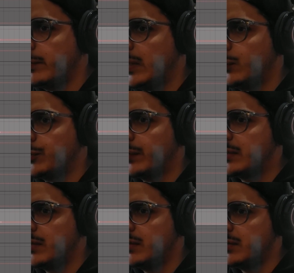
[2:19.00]
Play with the
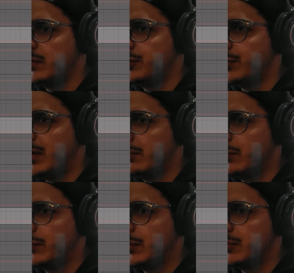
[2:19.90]
resonance and the drive of
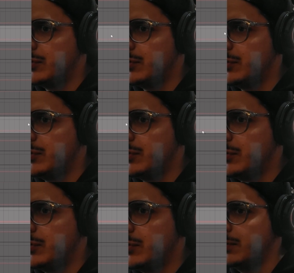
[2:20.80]
the filter.
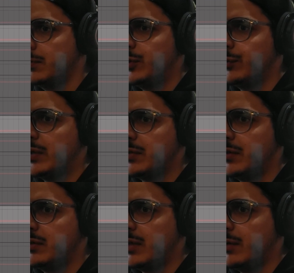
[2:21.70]
Put the
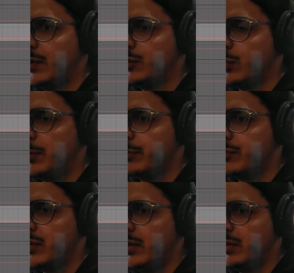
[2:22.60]
resonance at around
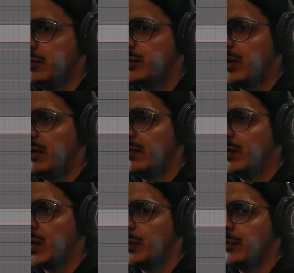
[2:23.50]
20% and the drive
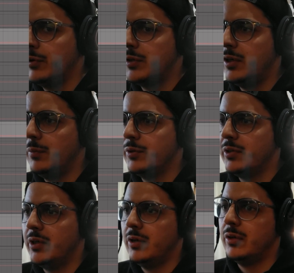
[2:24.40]
around
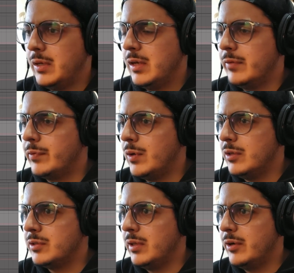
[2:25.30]
13%. And for
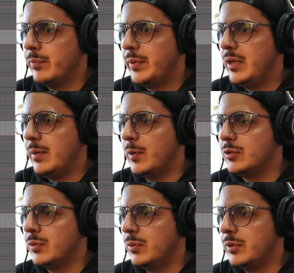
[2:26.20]
oscillator B, I'm
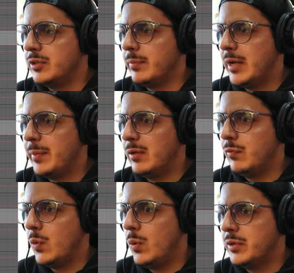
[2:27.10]
also going to map
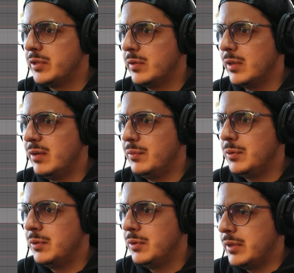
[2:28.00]
LFO1 to the
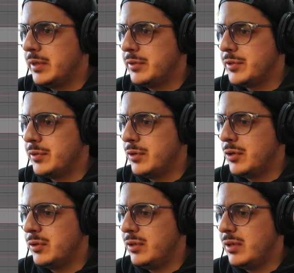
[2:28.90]
level and turn
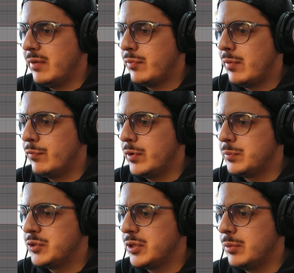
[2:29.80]
on the FM
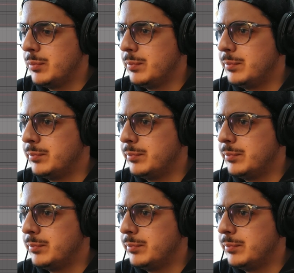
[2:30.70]
from sub.